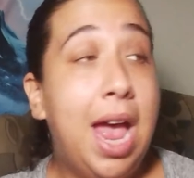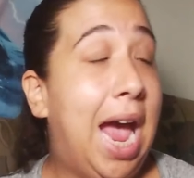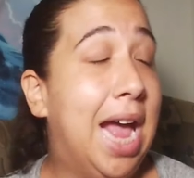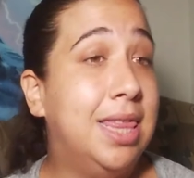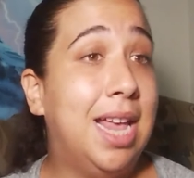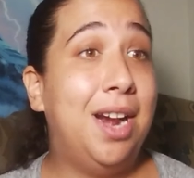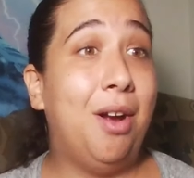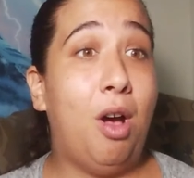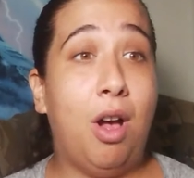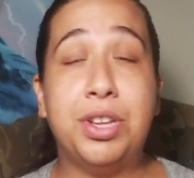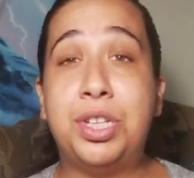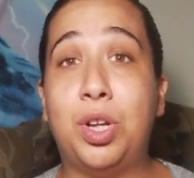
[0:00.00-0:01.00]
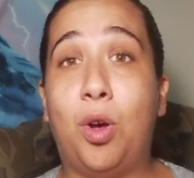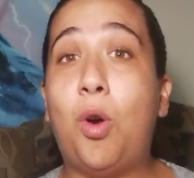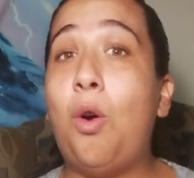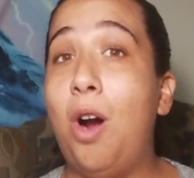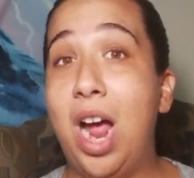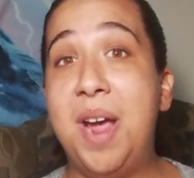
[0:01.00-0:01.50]
And then also
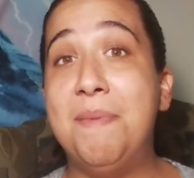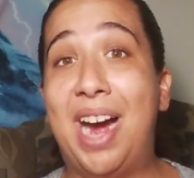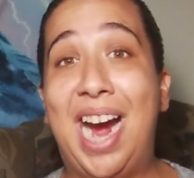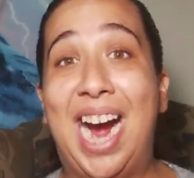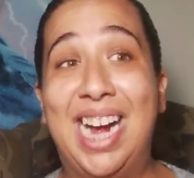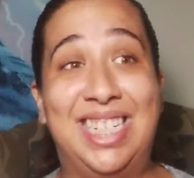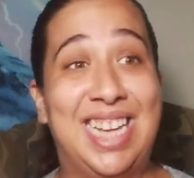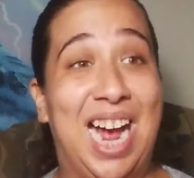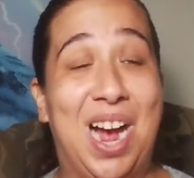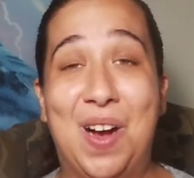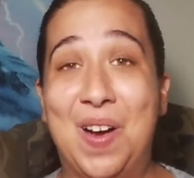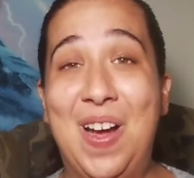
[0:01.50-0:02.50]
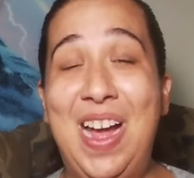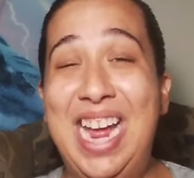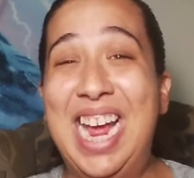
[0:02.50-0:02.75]
crying my eyes out.